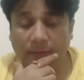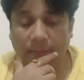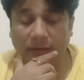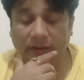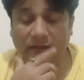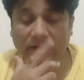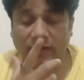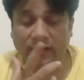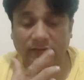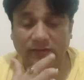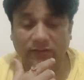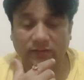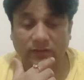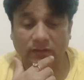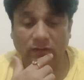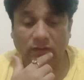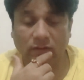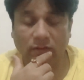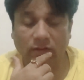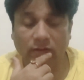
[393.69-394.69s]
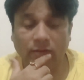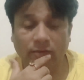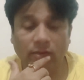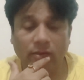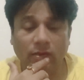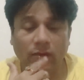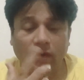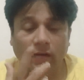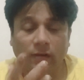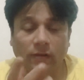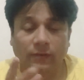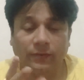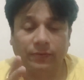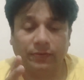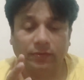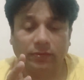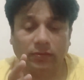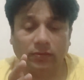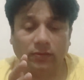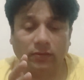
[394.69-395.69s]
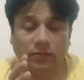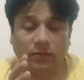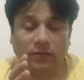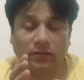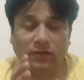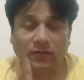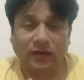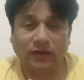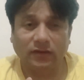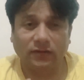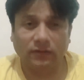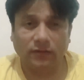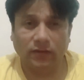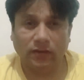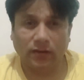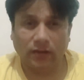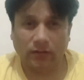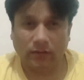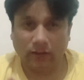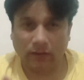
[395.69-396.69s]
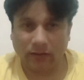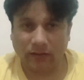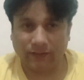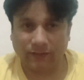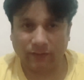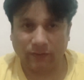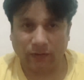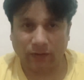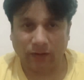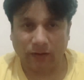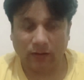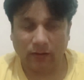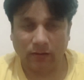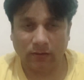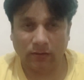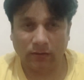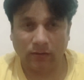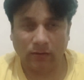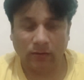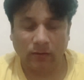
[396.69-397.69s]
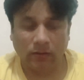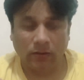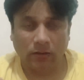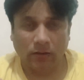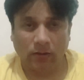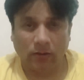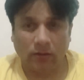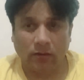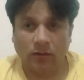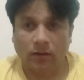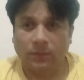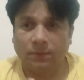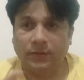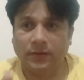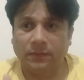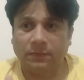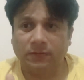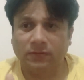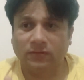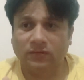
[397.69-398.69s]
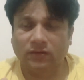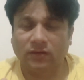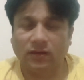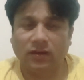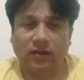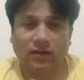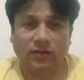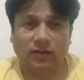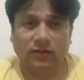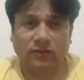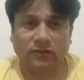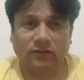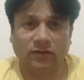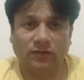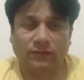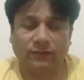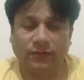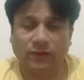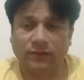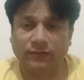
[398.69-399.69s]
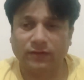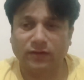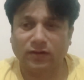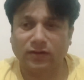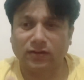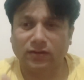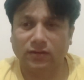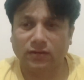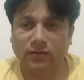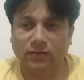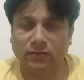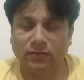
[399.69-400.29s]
But yes, the right wing and the left wing. People say NRC favoring